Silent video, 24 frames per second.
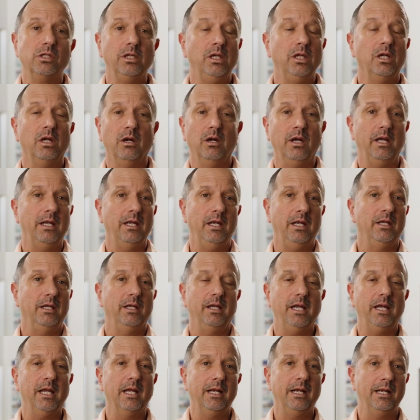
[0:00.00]
and
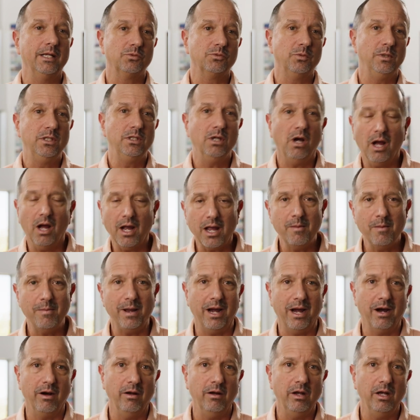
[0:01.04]
again, as we talk
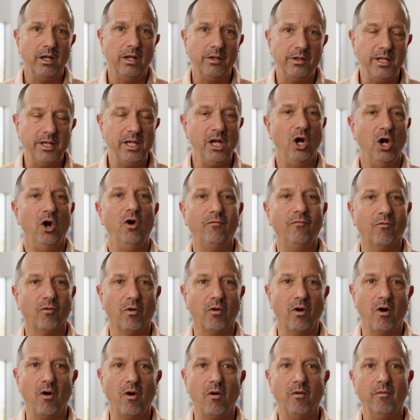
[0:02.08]
about the
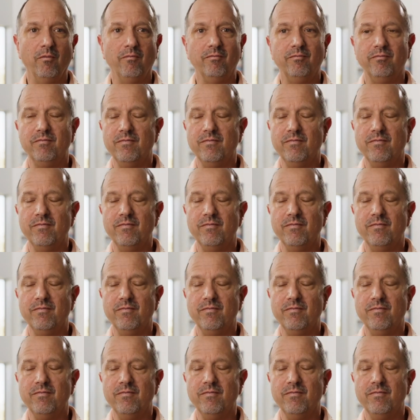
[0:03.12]
overall